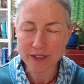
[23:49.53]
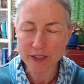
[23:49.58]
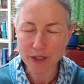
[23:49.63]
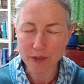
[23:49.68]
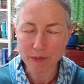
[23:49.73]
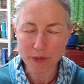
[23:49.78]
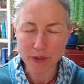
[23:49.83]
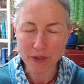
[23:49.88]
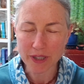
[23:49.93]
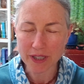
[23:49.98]

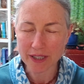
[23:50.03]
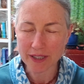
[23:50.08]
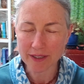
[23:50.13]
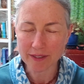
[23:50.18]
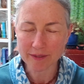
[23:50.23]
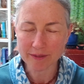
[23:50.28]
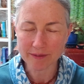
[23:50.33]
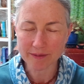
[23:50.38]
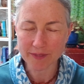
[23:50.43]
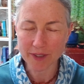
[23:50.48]
community
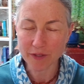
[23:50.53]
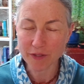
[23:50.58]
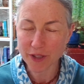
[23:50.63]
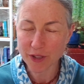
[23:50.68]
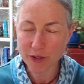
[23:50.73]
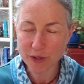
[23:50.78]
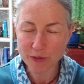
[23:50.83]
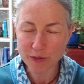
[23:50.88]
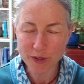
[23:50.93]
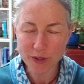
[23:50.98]
of
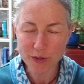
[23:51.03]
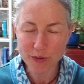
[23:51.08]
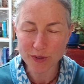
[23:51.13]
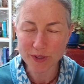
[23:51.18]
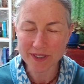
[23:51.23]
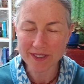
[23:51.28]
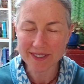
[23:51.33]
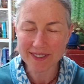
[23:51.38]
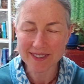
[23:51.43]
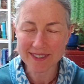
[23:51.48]

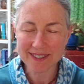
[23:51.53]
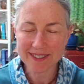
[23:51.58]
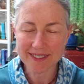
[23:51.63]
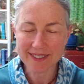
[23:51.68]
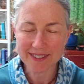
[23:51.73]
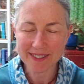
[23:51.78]
individuals